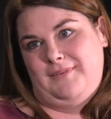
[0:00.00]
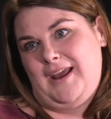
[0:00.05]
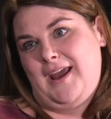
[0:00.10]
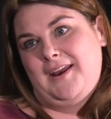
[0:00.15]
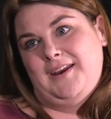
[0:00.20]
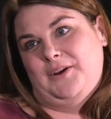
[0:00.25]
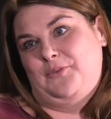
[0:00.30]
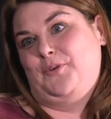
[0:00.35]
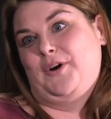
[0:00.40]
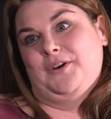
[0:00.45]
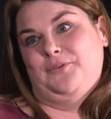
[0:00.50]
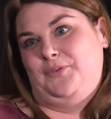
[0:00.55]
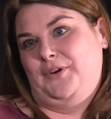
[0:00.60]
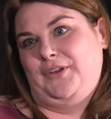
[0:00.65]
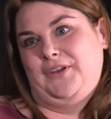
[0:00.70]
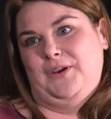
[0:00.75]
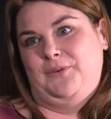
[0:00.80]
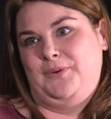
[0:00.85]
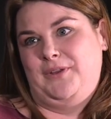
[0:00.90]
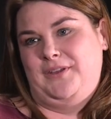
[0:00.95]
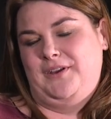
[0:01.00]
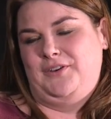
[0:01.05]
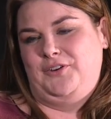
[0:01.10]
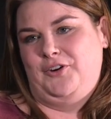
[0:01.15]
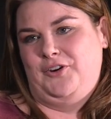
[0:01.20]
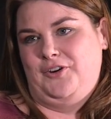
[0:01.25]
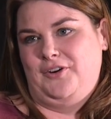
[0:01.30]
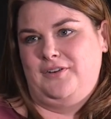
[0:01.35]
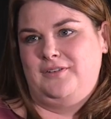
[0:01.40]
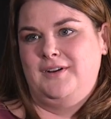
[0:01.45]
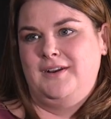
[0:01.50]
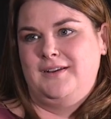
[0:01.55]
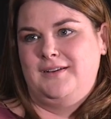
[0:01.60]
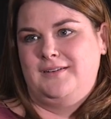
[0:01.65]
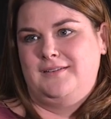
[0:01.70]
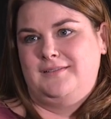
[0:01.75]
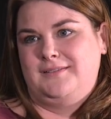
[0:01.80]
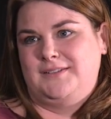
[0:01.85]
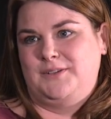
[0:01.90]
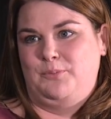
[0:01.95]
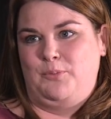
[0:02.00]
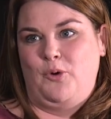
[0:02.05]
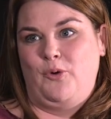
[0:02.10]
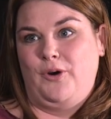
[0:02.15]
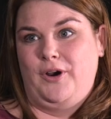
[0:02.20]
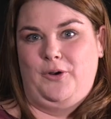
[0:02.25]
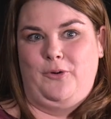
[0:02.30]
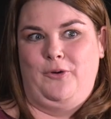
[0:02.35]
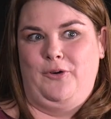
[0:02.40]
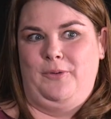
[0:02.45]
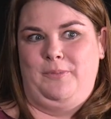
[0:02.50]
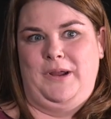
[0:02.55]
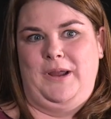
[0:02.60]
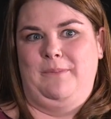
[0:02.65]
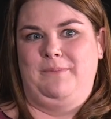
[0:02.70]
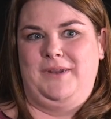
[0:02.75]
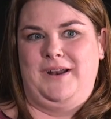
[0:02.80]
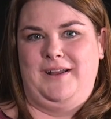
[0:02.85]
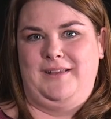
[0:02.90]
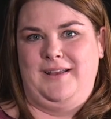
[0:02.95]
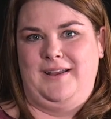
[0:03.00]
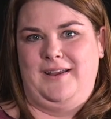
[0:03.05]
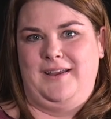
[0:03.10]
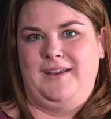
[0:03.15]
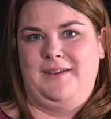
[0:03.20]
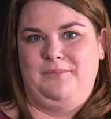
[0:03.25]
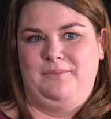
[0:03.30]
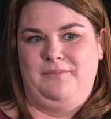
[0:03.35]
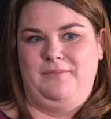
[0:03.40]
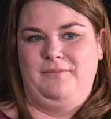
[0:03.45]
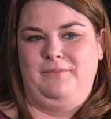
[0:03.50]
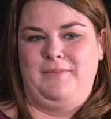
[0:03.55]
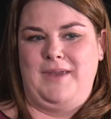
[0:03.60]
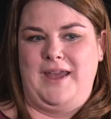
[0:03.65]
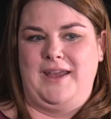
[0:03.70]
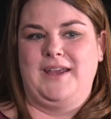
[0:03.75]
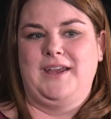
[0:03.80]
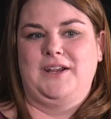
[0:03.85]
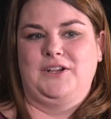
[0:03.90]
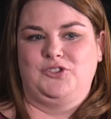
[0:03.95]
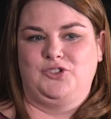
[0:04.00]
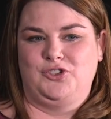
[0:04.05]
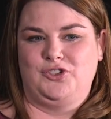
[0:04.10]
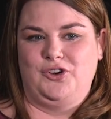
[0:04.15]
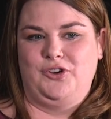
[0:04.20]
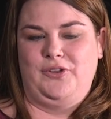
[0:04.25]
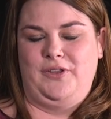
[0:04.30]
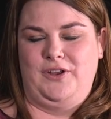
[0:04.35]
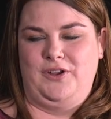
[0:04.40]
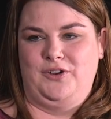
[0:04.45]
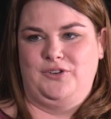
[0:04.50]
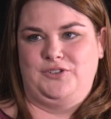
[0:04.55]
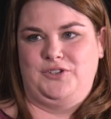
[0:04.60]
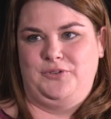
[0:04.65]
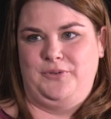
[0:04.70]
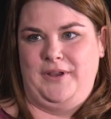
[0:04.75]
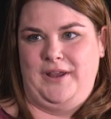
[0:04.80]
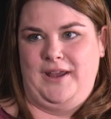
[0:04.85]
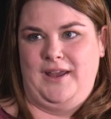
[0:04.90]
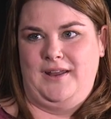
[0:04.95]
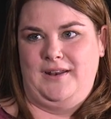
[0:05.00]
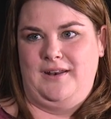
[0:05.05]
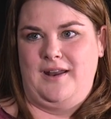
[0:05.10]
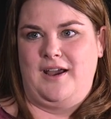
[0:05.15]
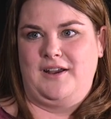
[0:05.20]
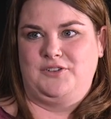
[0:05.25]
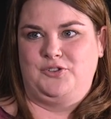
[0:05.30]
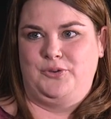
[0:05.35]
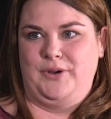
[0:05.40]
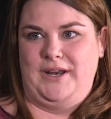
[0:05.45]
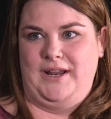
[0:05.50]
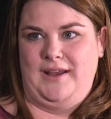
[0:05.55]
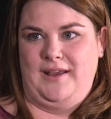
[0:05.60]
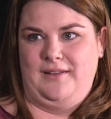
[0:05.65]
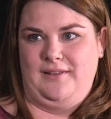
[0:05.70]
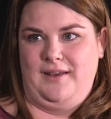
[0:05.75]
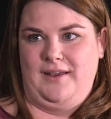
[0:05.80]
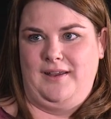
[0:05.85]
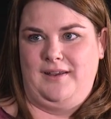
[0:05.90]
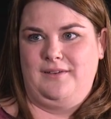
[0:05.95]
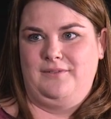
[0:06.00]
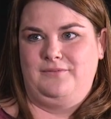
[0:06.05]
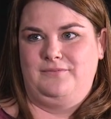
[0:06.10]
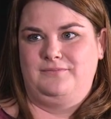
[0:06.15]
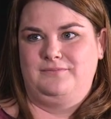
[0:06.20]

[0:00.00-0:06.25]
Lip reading: anyone really within your support orbit. But I think making sure that you're doing it and not treating it like